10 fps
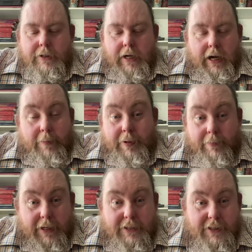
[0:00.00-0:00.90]
but it
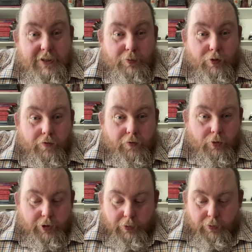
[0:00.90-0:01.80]
makes things more
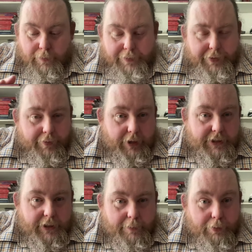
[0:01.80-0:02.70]
affordable. The
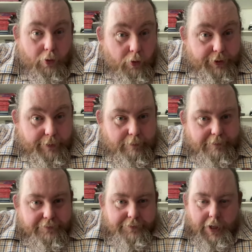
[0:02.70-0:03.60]
reason I bought them
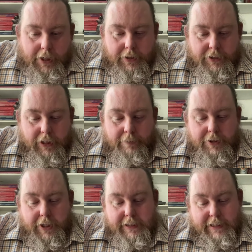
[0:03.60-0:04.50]
at the time
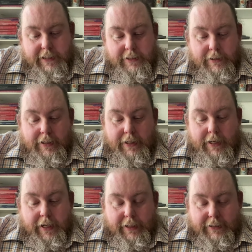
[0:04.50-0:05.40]
that I did
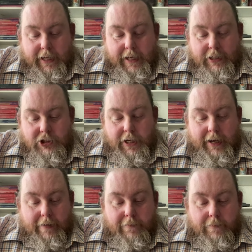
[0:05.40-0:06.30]
is they actually
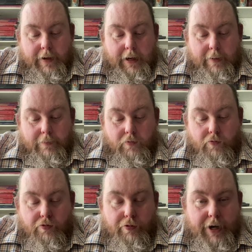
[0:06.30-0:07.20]
have
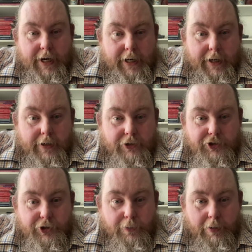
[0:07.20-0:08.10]
really
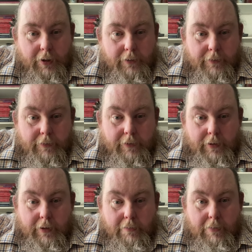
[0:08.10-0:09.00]
super
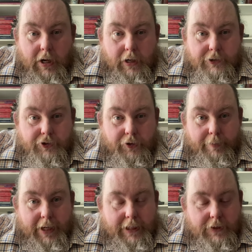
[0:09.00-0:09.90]
marks on the
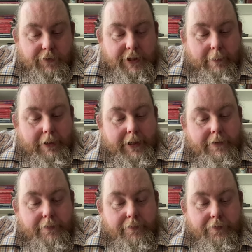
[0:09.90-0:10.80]
base for
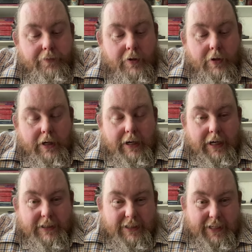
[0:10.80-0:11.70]
Dublin.
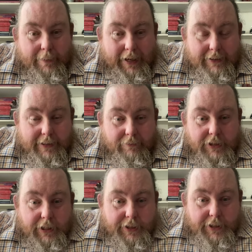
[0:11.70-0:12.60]
As I say, about
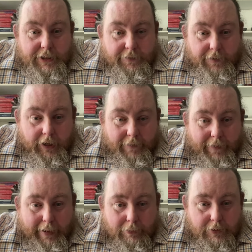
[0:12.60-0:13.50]
1735,
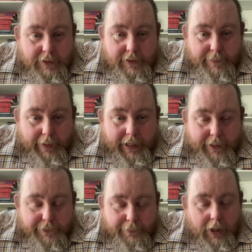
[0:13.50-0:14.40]
Hamilton's
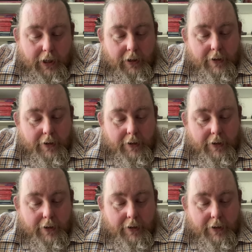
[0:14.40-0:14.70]
maker's mark.